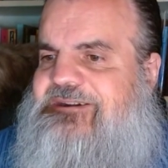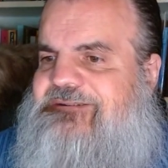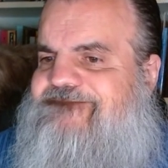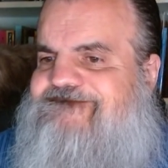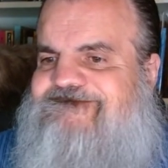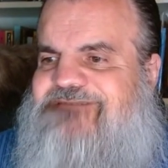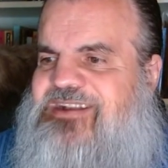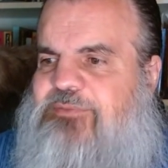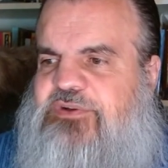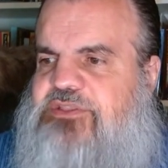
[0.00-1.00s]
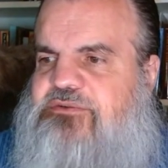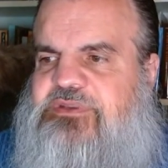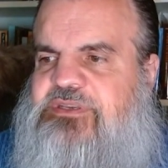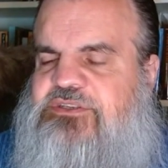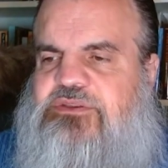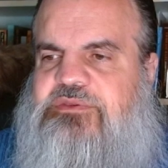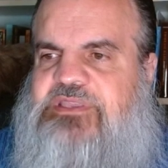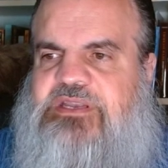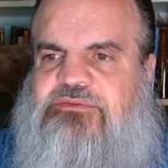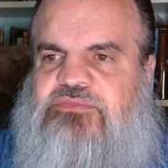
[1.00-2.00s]
Uh, a couple other
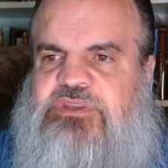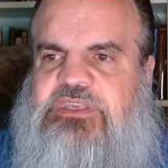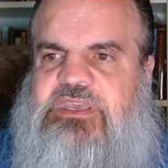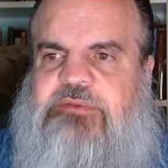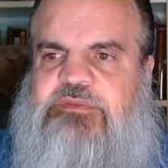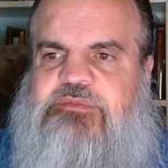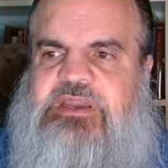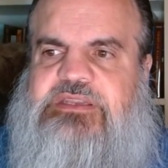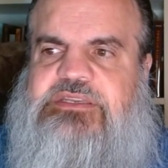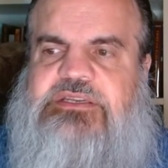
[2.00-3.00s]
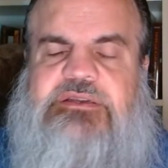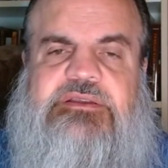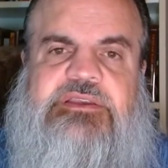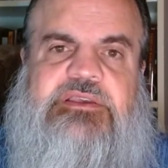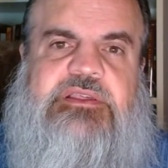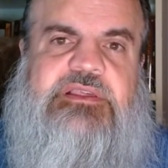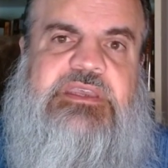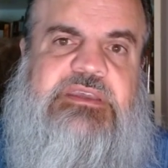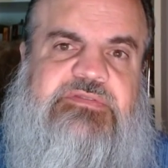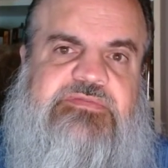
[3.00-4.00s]
issues that really come to mind here is
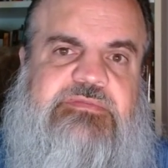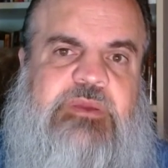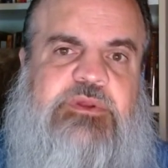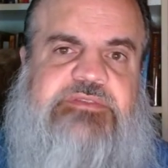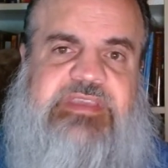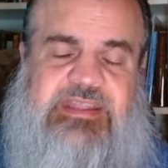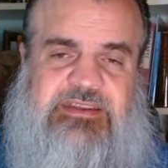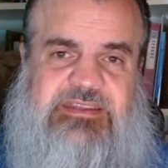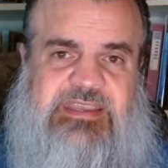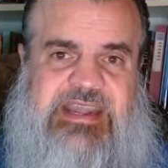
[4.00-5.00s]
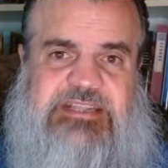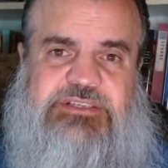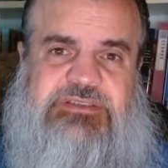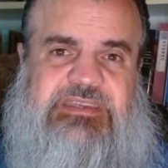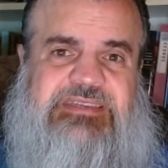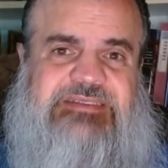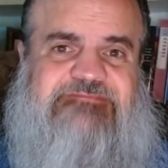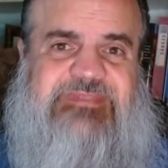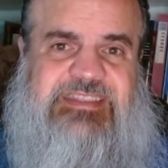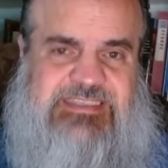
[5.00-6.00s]
if Robert F. Kennedy actually
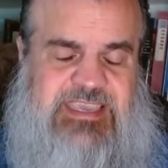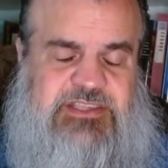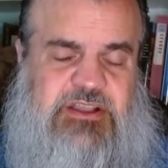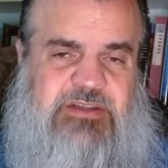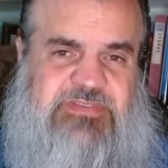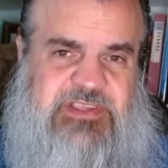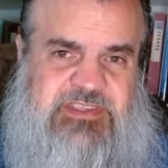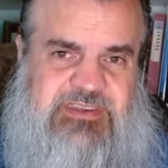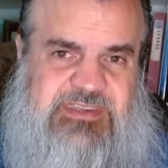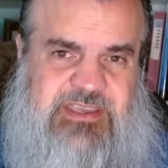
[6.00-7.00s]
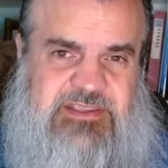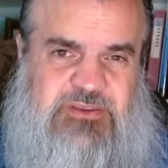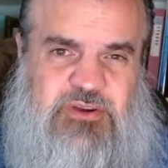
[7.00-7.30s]
takes office and does